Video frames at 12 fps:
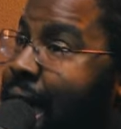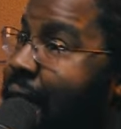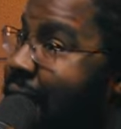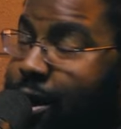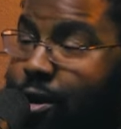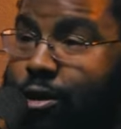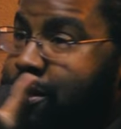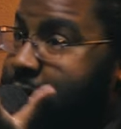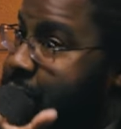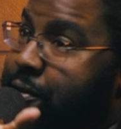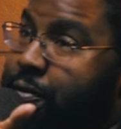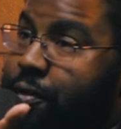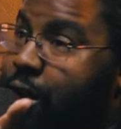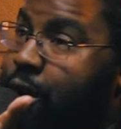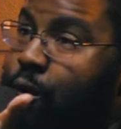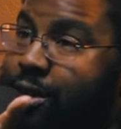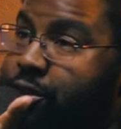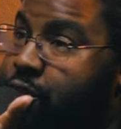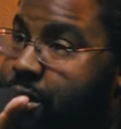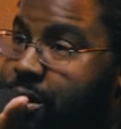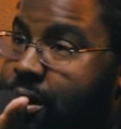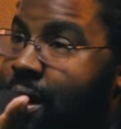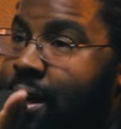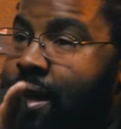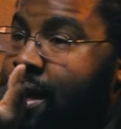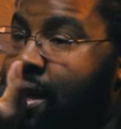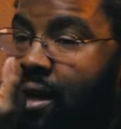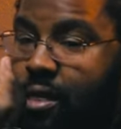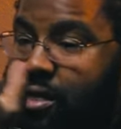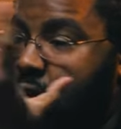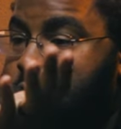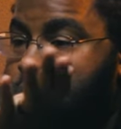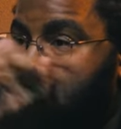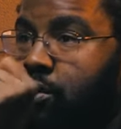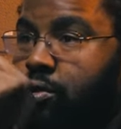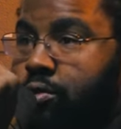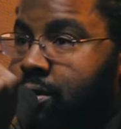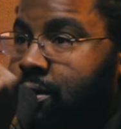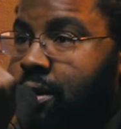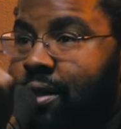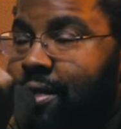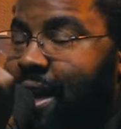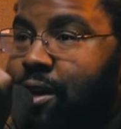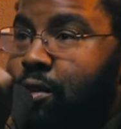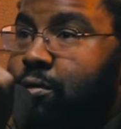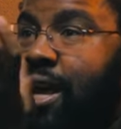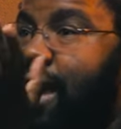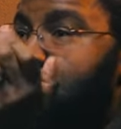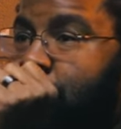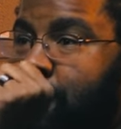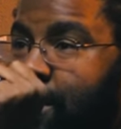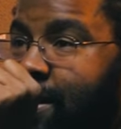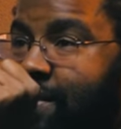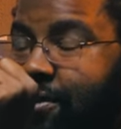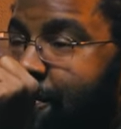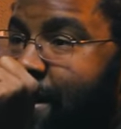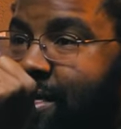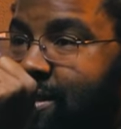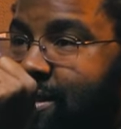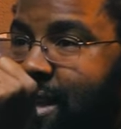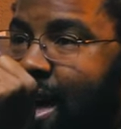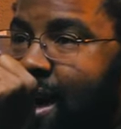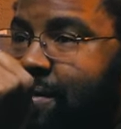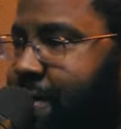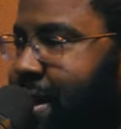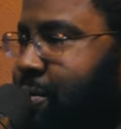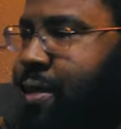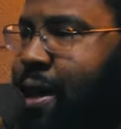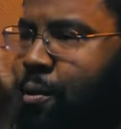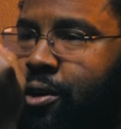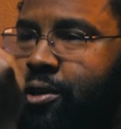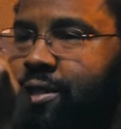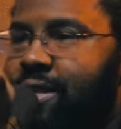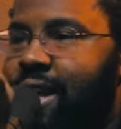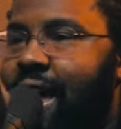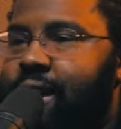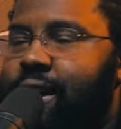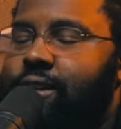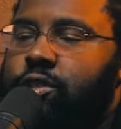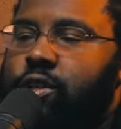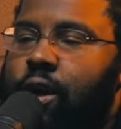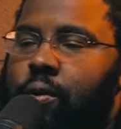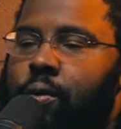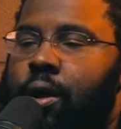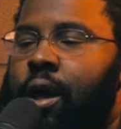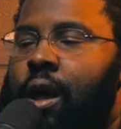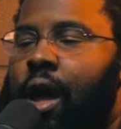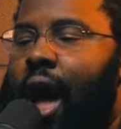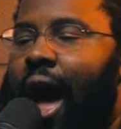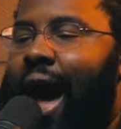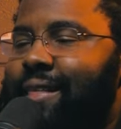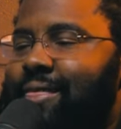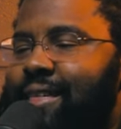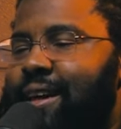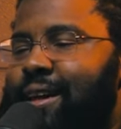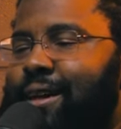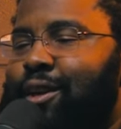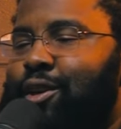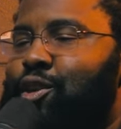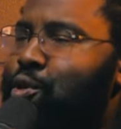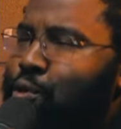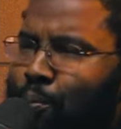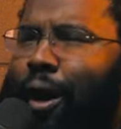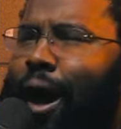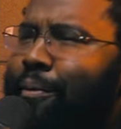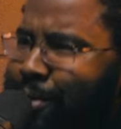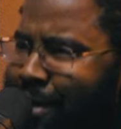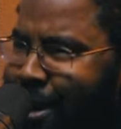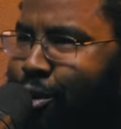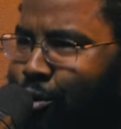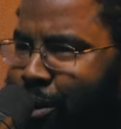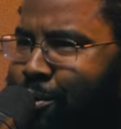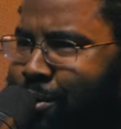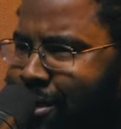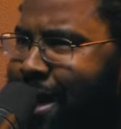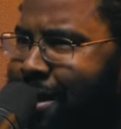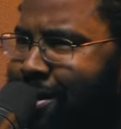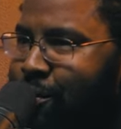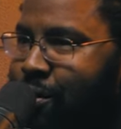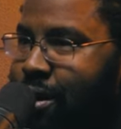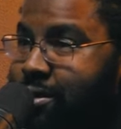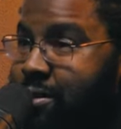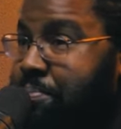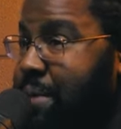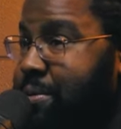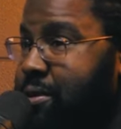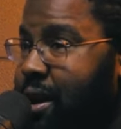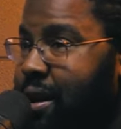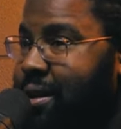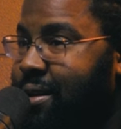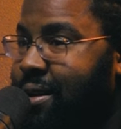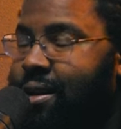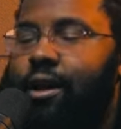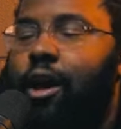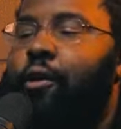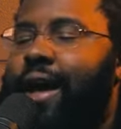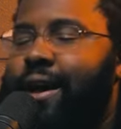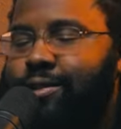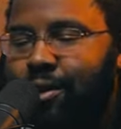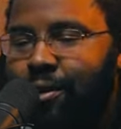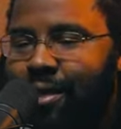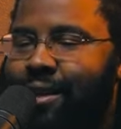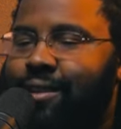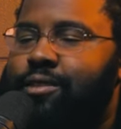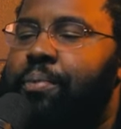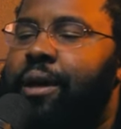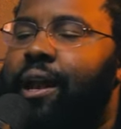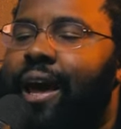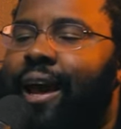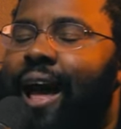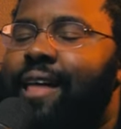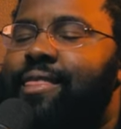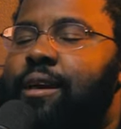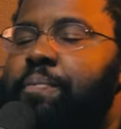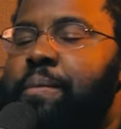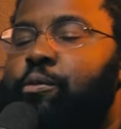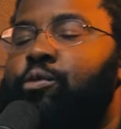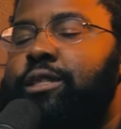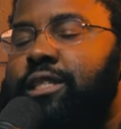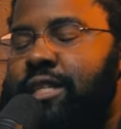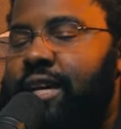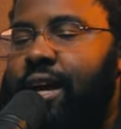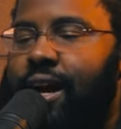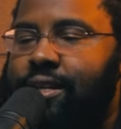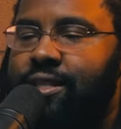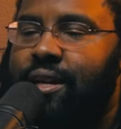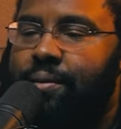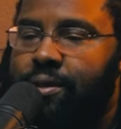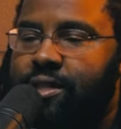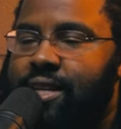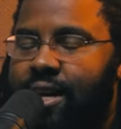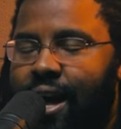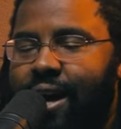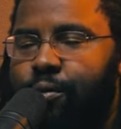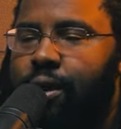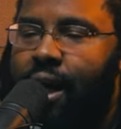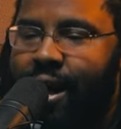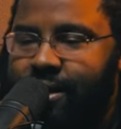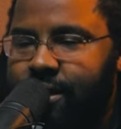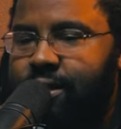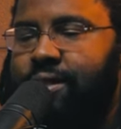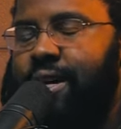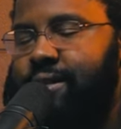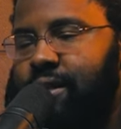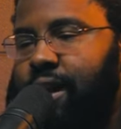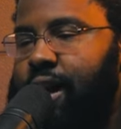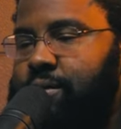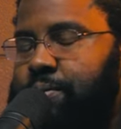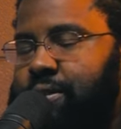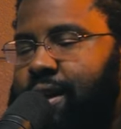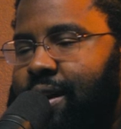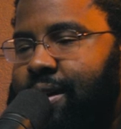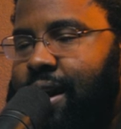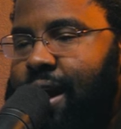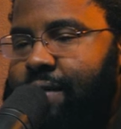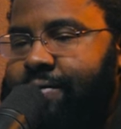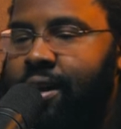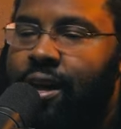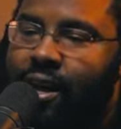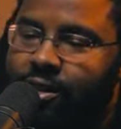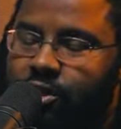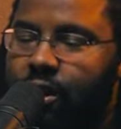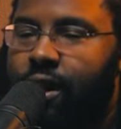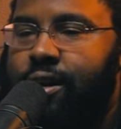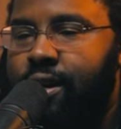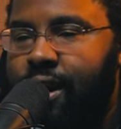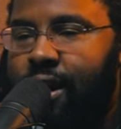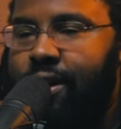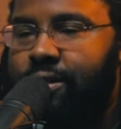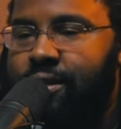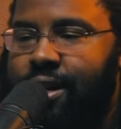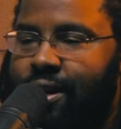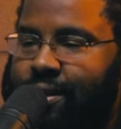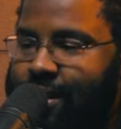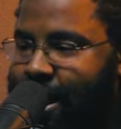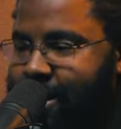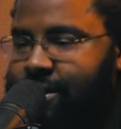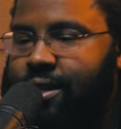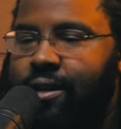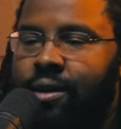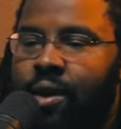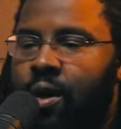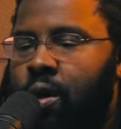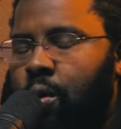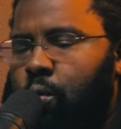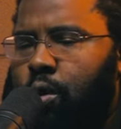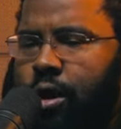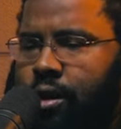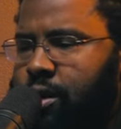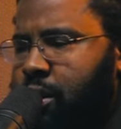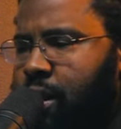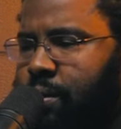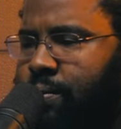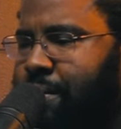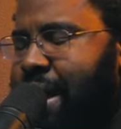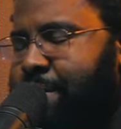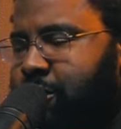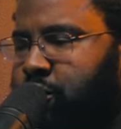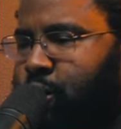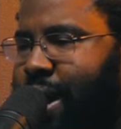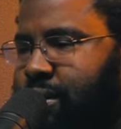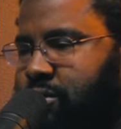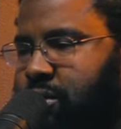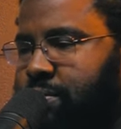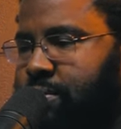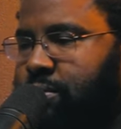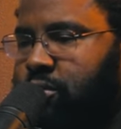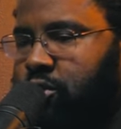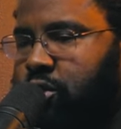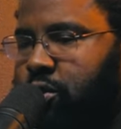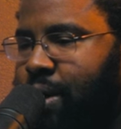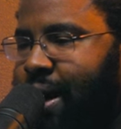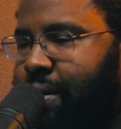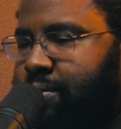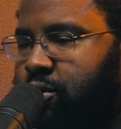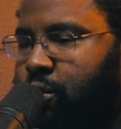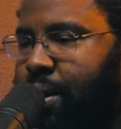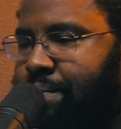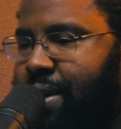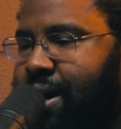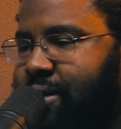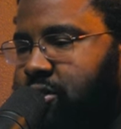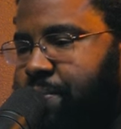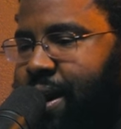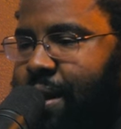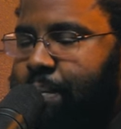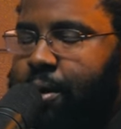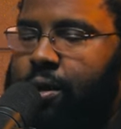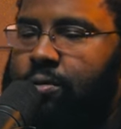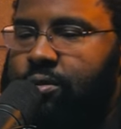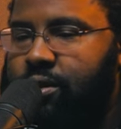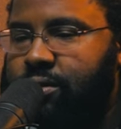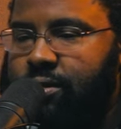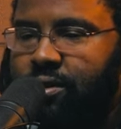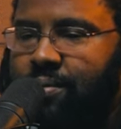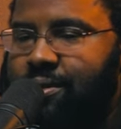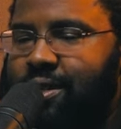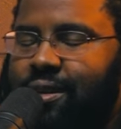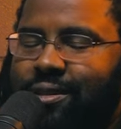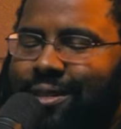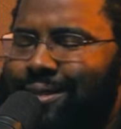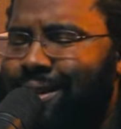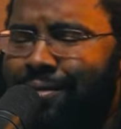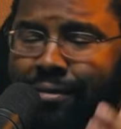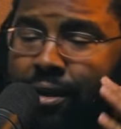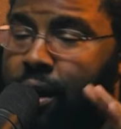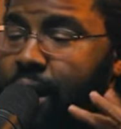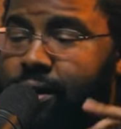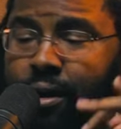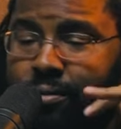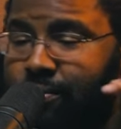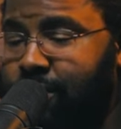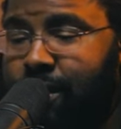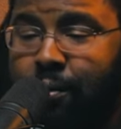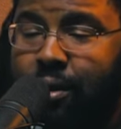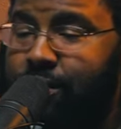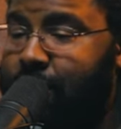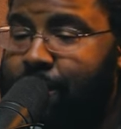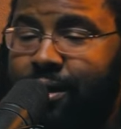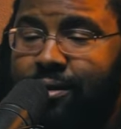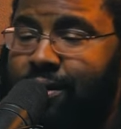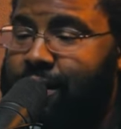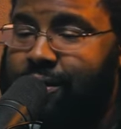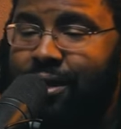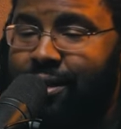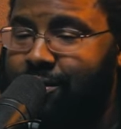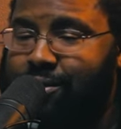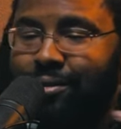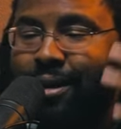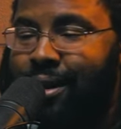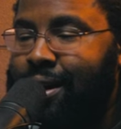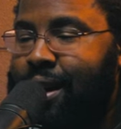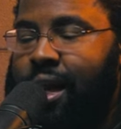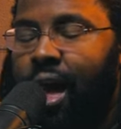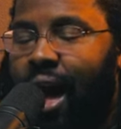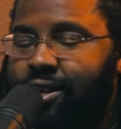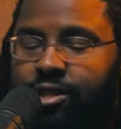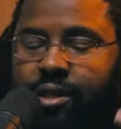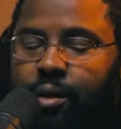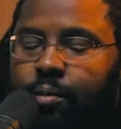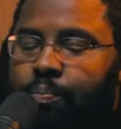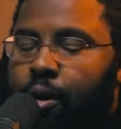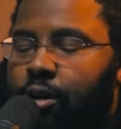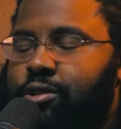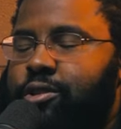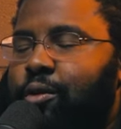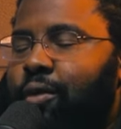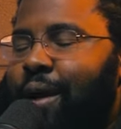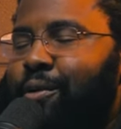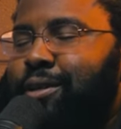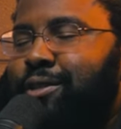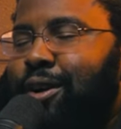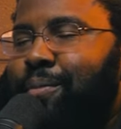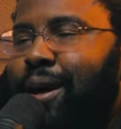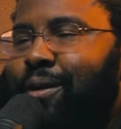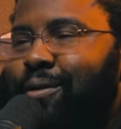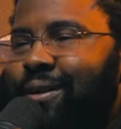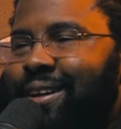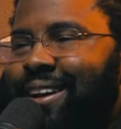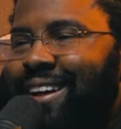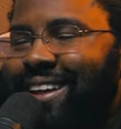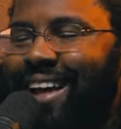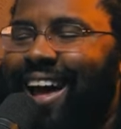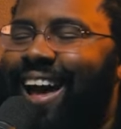it calls into the very question. The good them, news yeah. that you say yeah. you believe your right. faith is dead. Faith without works is dead, and so. I think you probably agree with that nuance. Maybe one hundred percent. Okay, yeah. so then, but like, I think people would see us and see. Well, Isaac says the gospel's not enough, and Sean does, and Isaac would you know maybe chew out some chew out chew up meat spit out bones on some crt stuff even though i don't really want to talk about crt i just i just think paul's so right when he's talking about question yeah